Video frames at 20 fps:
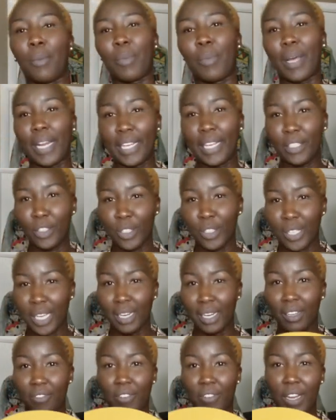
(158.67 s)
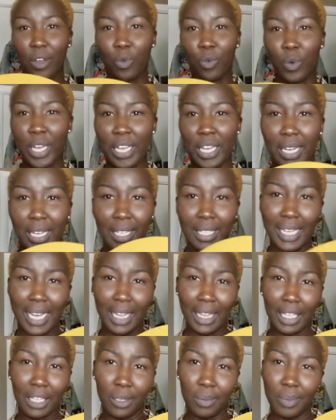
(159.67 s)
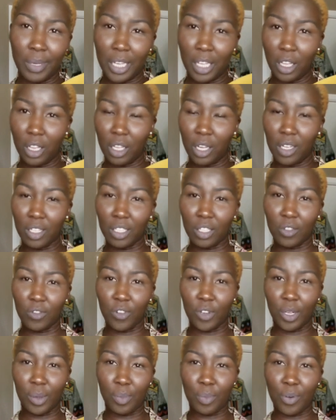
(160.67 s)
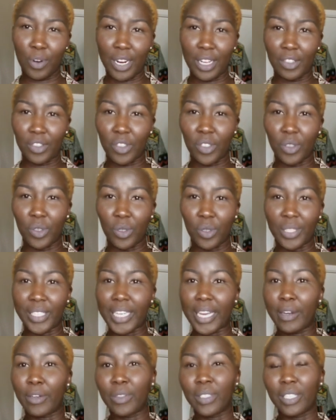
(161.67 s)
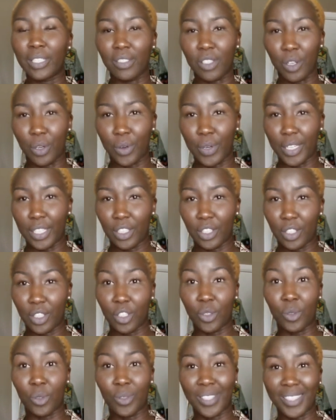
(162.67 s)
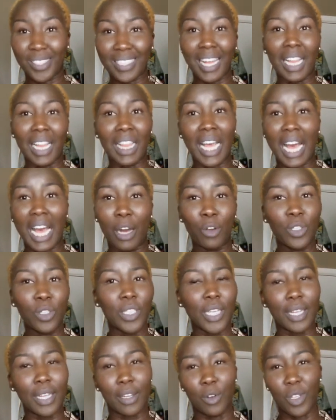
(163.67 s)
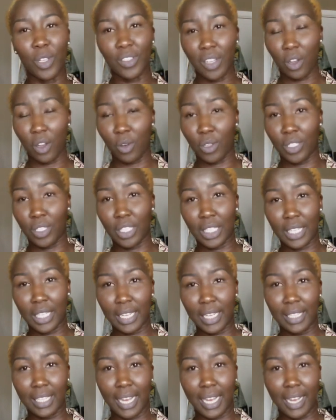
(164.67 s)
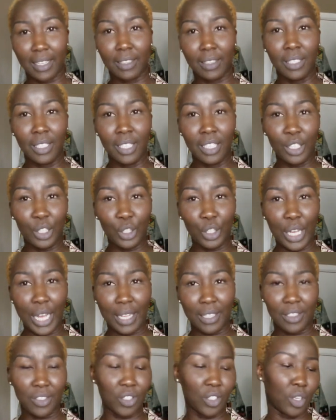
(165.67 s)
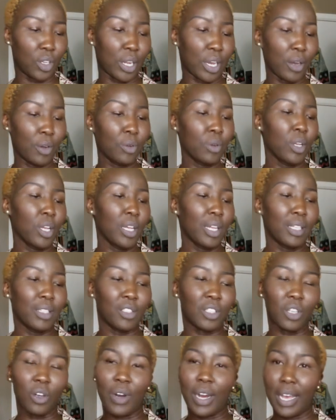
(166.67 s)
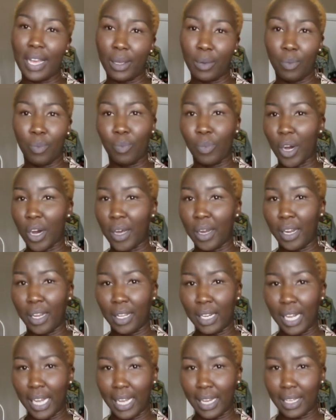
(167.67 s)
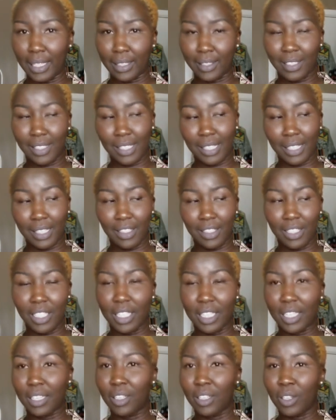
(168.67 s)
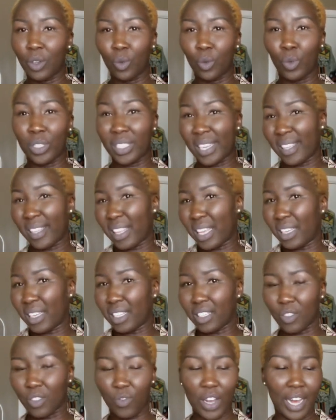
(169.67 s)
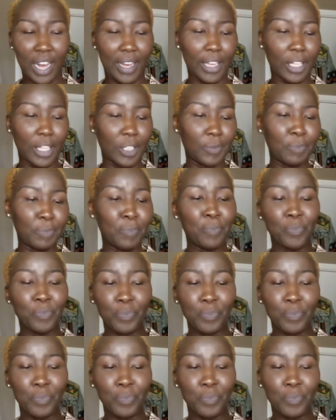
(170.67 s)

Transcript: But I know that if I waited a little bit longer for the price to go down, it's going to sell out, and I wasn't going to take that chance, you know? So I bought it at 60, which I think it's fine.